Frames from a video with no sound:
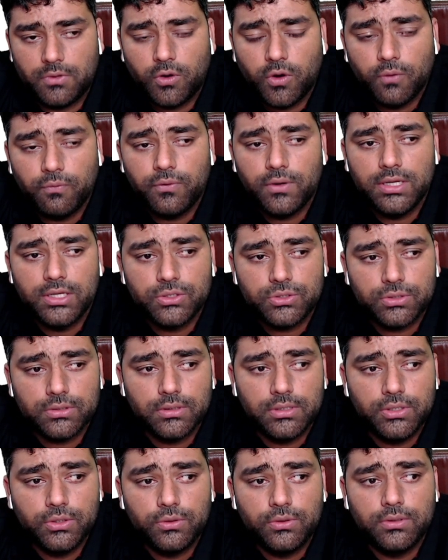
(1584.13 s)
hopefully
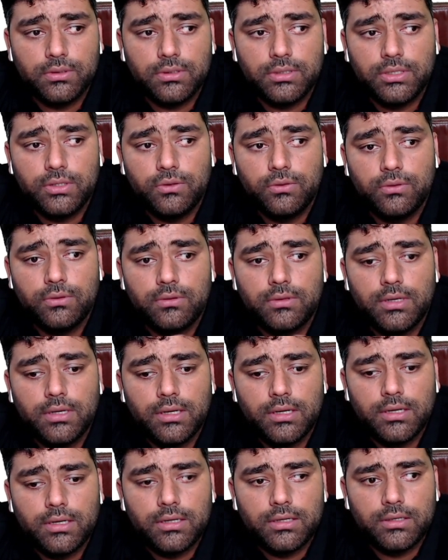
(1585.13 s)
you
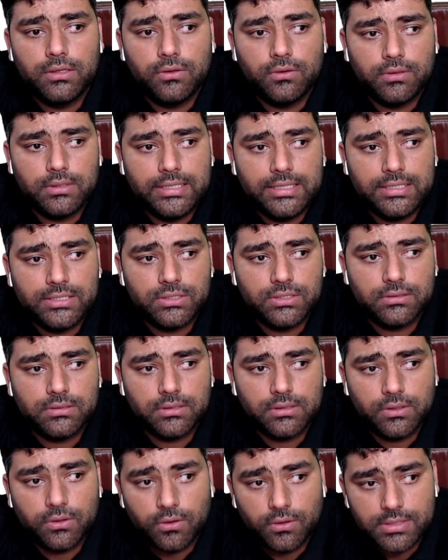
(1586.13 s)
know
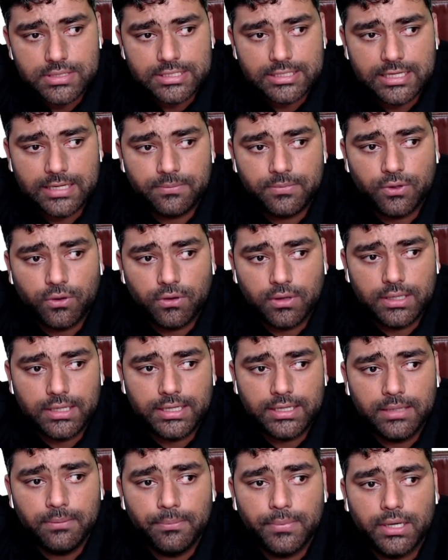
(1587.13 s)
this concept
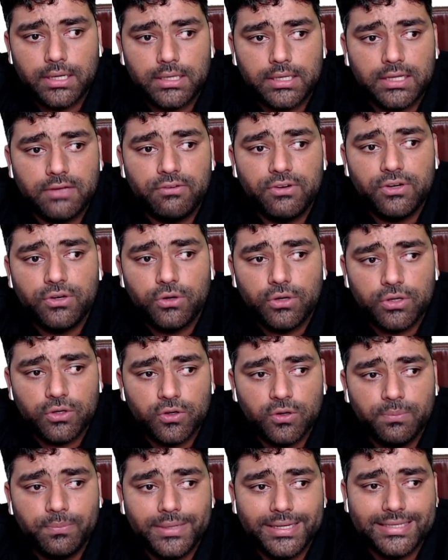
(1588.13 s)
already. But if you don't
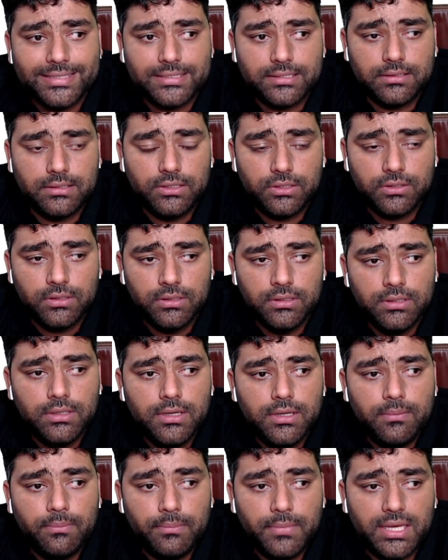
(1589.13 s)
know, please,
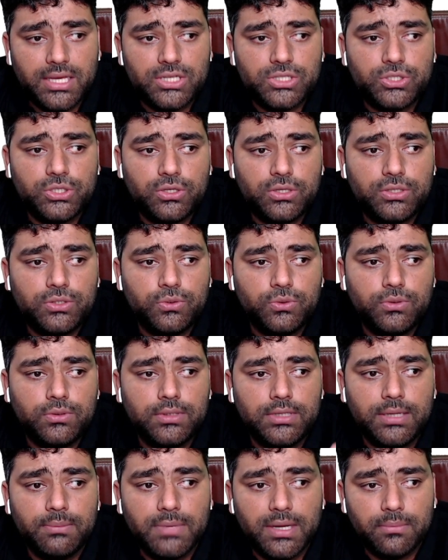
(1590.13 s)
make sure
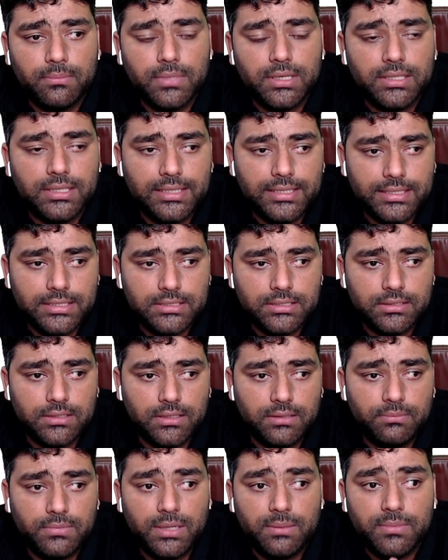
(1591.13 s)
to remember these,
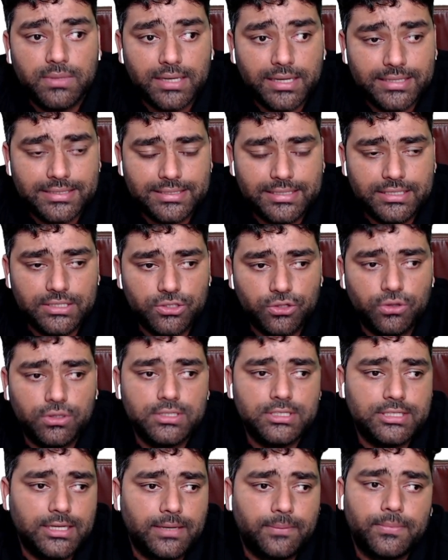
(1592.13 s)
memorize these
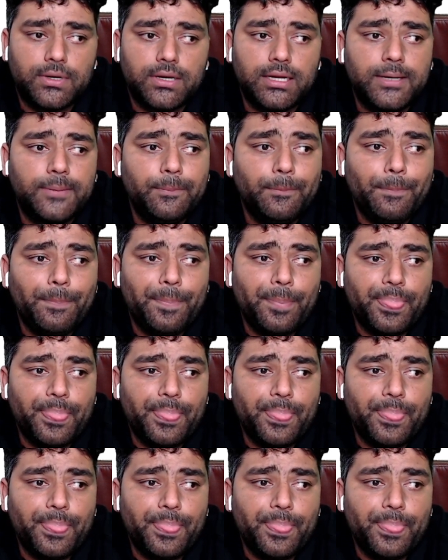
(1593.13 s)
concept, right?